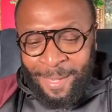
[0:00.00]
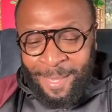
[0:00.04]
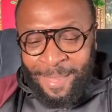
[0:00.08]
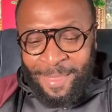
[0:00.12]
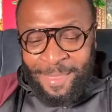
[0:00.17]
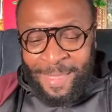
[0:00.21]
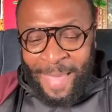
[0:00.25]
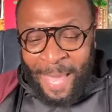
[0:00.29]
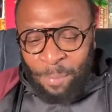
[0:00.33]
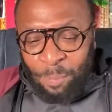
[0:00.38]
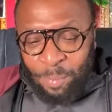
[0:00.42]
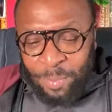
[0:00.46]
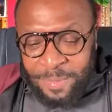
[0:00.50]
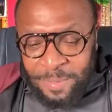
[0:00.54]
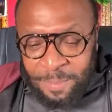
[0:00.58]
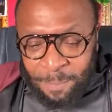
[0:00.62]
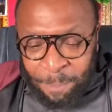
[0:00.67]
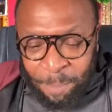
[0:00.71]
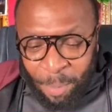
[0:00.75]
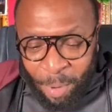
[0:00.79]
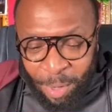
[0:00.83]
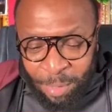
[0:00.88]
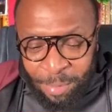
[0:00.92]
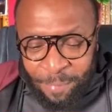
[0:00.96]
That was a
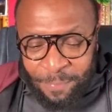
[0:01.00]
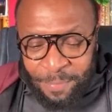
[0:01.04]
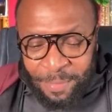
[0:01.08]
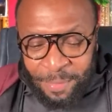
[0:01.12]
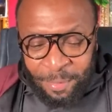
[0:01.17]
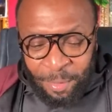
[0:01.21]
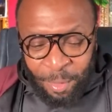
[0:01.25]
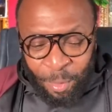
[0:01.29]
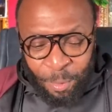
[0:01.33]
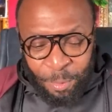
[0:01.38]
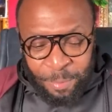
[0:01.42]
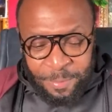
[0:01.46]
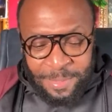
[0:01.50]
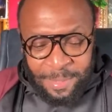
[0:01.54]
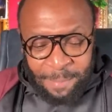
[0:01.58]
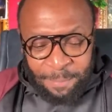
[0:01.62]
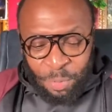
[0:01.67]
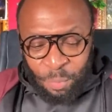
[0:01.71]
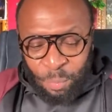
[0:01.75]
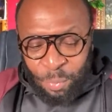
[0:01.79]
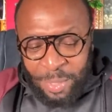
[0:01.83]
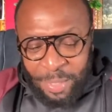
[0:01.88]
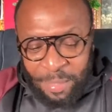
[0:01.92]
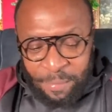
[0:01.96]
part of the curse. Let me
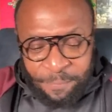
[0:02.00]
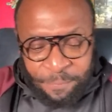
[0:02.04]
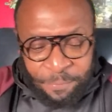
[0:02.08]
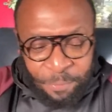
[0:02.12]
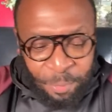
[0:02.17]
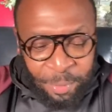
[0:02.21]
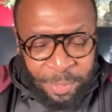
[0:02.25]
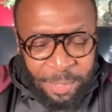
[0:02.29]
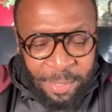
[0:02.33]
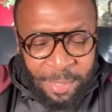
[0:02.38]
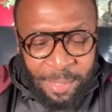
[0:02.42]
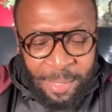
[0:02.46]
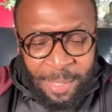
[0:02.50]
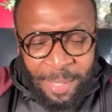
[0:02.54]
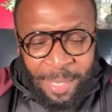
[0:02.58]
read it for you.